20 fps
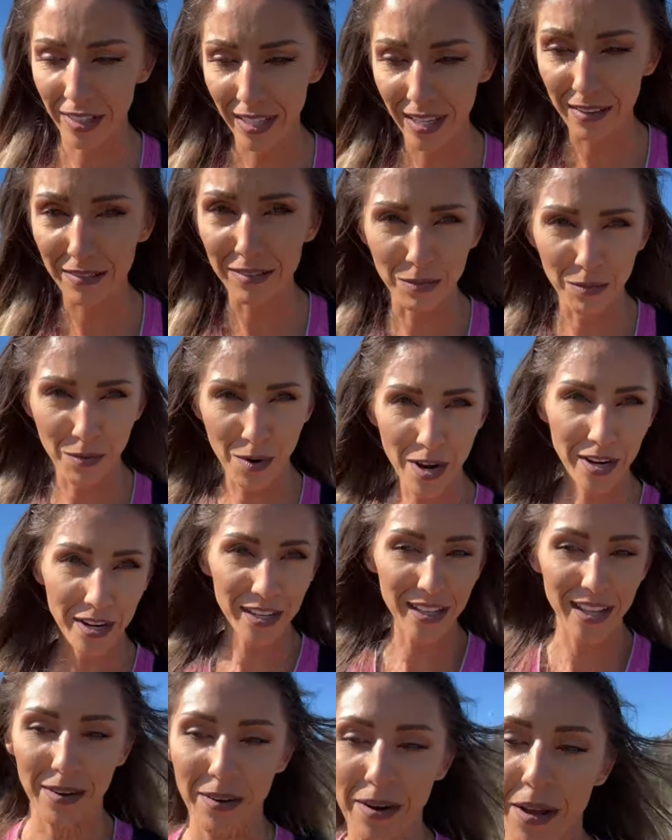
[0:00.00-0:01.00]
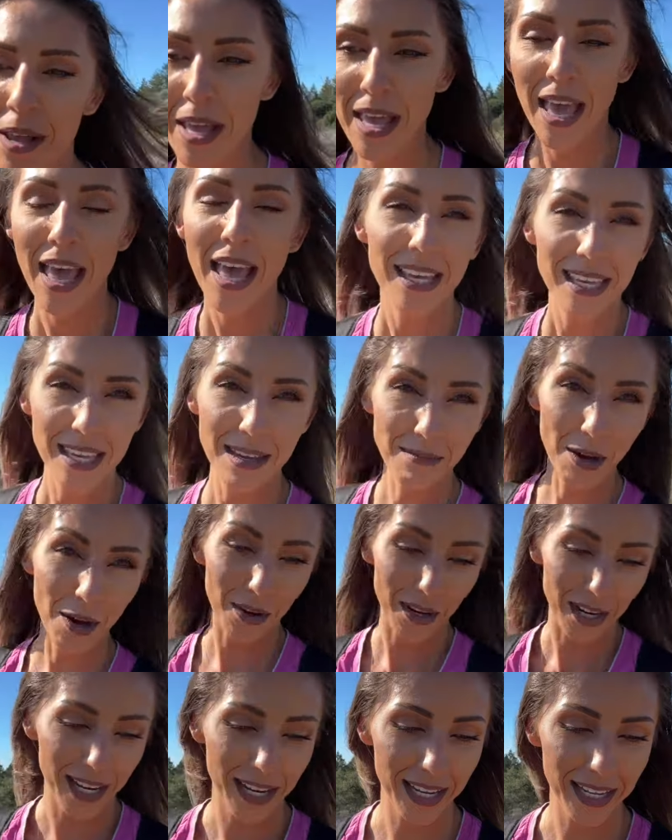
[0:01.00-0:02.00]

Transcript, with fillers: gonna have some water and then keep going.